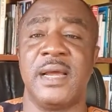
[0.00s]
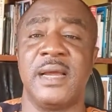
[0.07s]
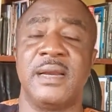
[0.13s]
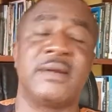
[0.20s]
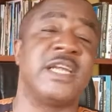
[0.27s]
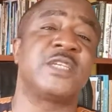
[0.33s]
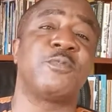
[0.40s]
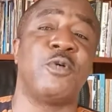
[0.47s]

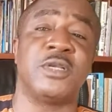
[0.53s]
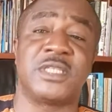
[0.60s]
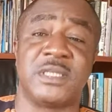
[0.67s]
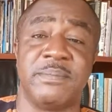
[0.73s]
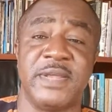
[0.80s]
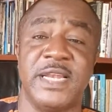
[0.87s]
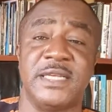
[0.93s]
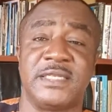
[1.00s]

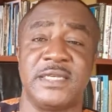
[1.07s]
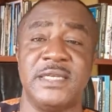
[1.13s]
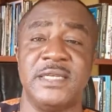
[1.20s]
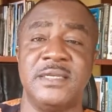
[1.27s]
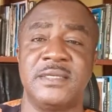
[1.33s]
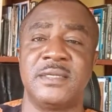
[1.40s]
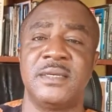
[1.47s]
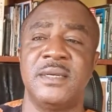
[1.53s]

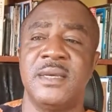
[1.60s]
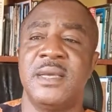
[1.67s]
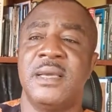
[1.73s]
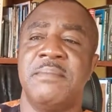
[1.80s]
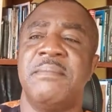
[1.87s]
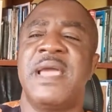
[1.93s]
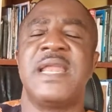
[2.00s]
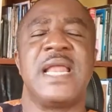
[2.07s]
responsibilities,
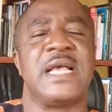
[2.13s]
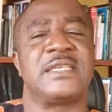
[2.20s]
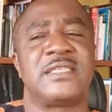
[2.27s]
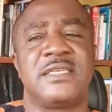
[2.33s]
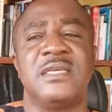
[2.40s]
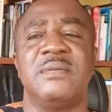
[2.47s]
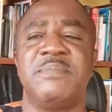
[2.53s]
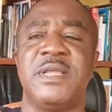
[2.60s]
men are
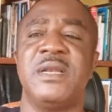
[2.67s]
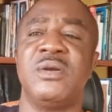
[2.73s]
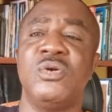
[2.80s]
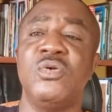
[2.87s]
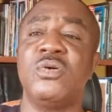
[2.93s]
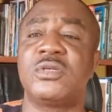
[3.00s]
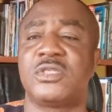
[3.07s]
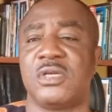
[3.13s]
still being
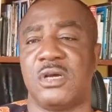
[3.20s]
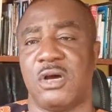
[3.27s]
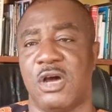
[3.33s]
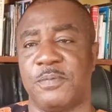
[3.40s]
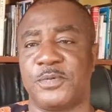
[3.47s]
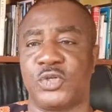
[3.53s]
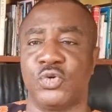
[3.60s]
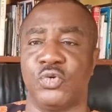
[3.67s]
looked
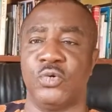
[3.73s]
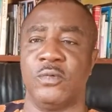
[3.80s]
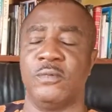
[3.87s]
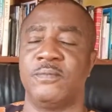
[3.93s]
up to.